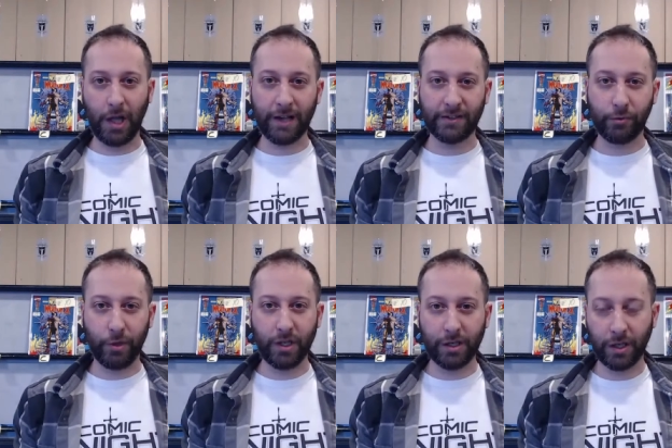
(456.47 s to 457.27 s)
last
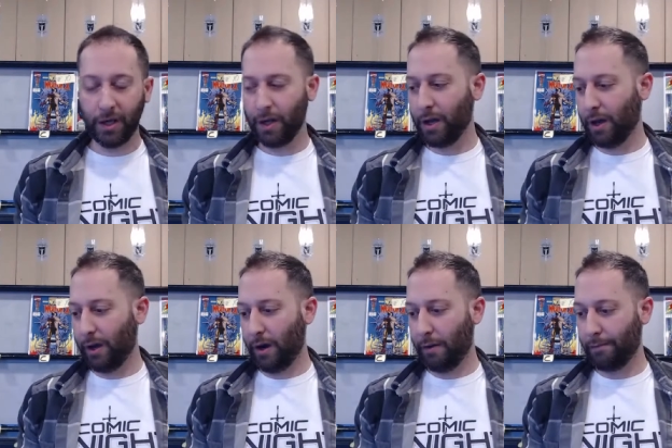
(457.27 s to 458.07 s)
week.
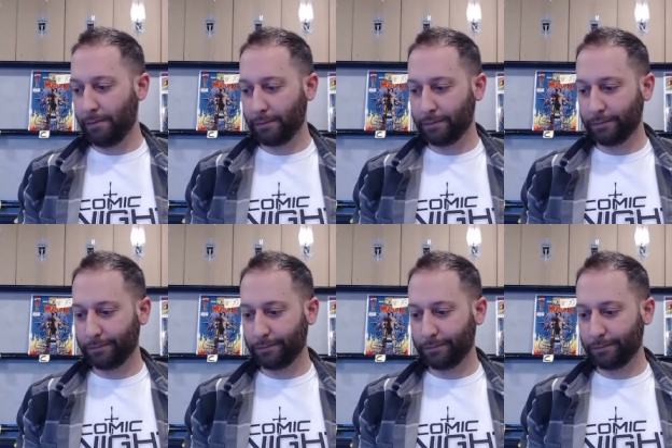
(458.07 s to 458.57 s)
Um,